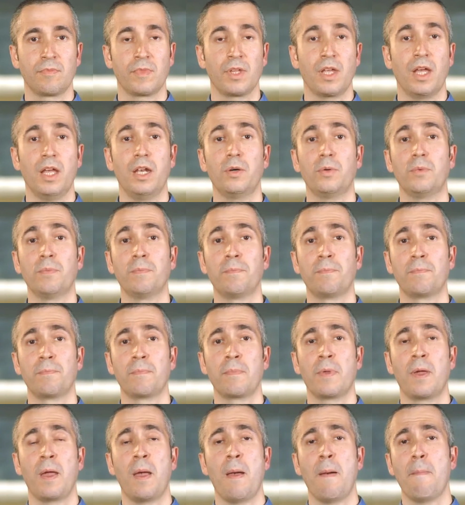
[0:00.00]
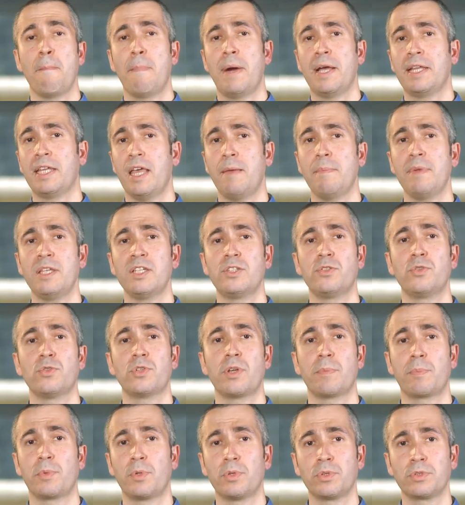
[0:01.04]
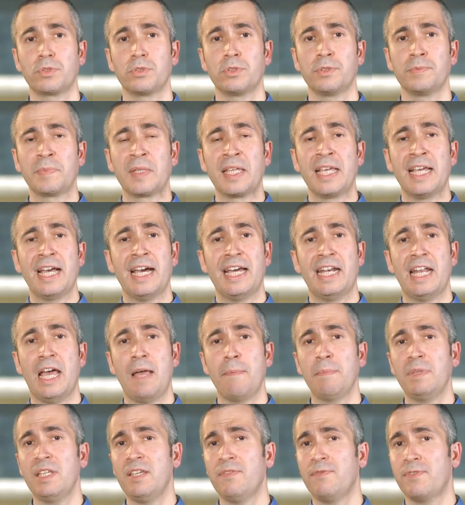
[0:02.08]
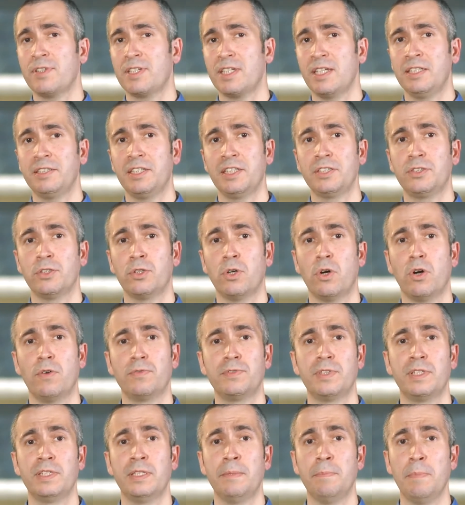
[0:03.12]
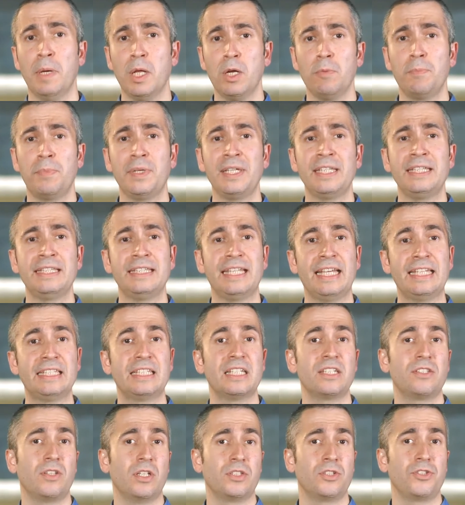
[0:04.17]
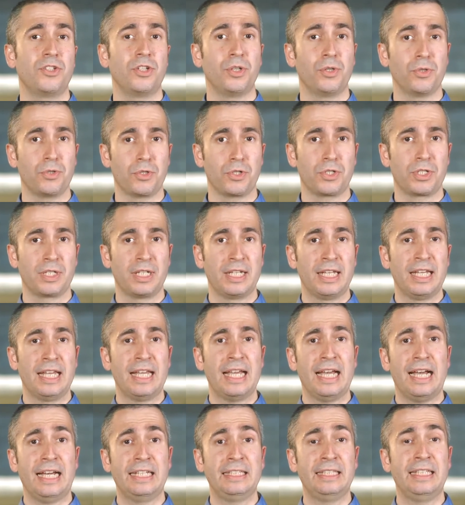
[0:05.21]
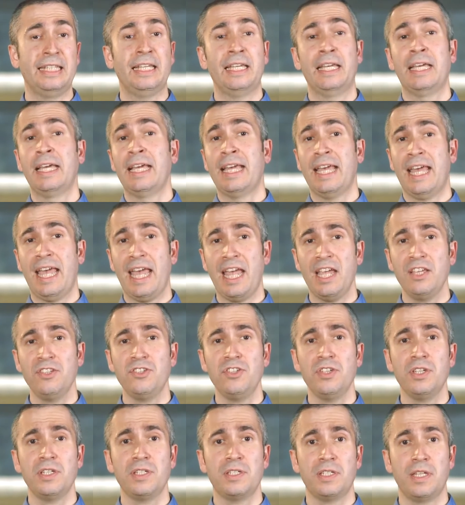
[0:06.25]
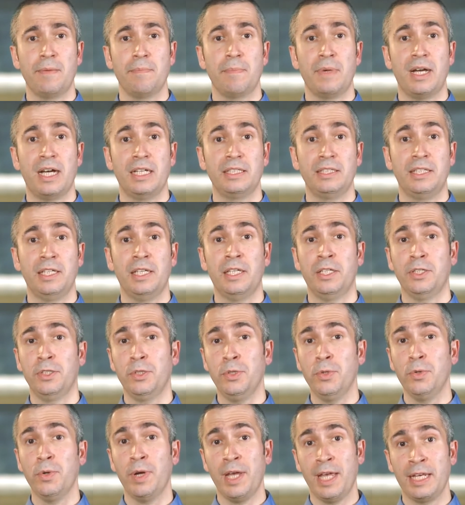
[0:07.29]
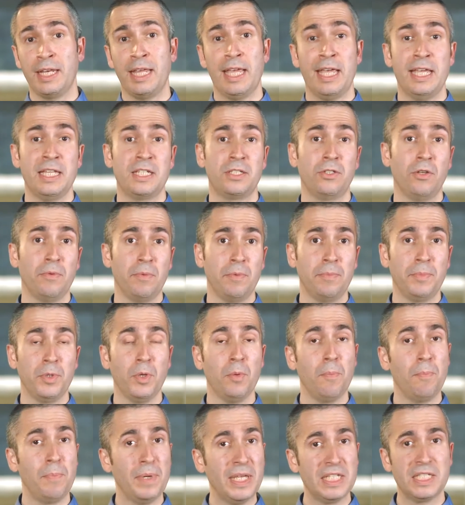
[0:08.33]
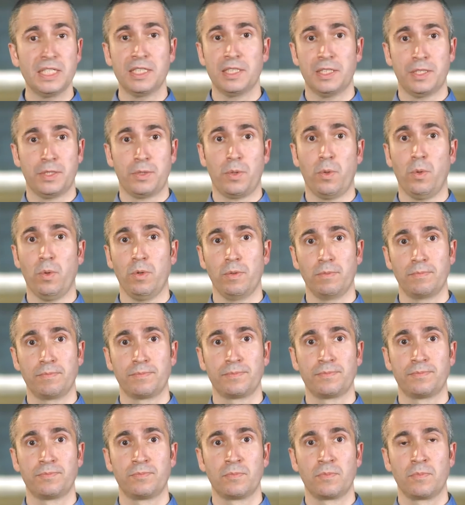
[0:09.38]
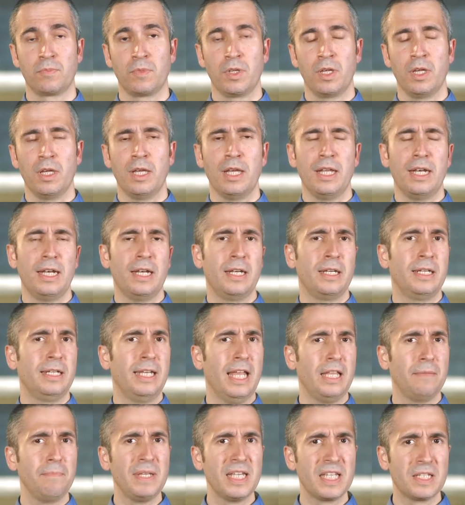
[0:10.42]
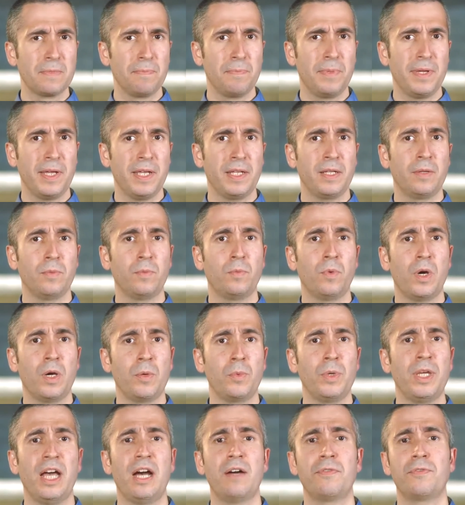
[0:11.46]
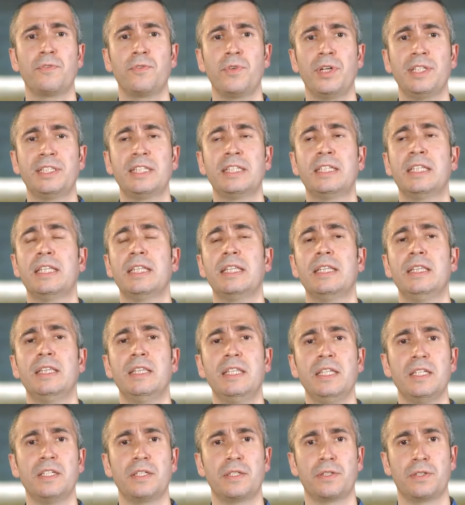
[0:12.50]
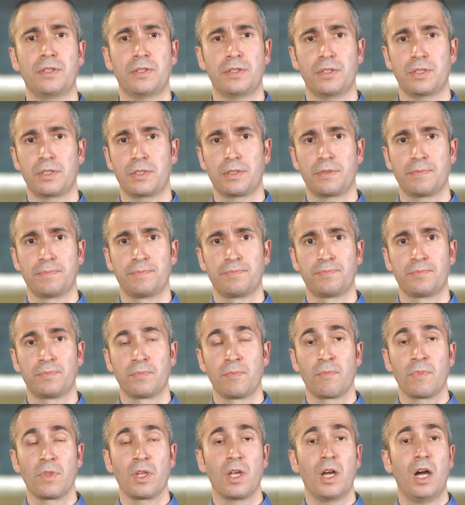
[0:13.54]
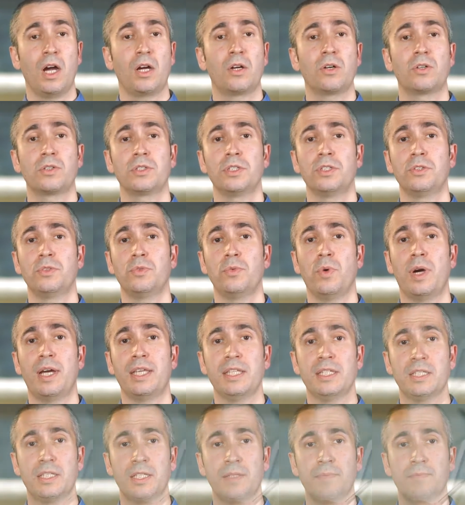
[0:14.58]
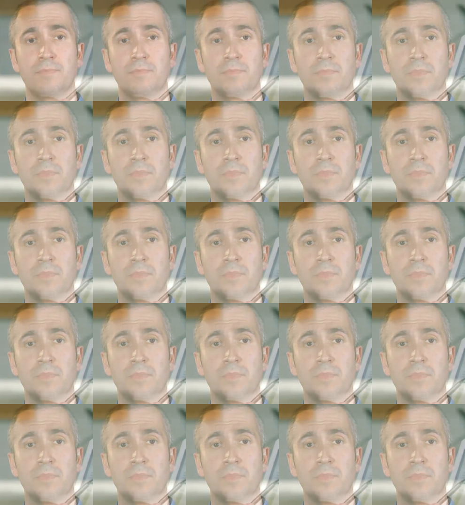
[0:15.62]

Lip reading: Hello, my name is Josep Curto and I'm the facilitator of the Developing Data Strategy course at the AGSM at the UNSW Business School. Let me explain why we have created this course. According to IDC,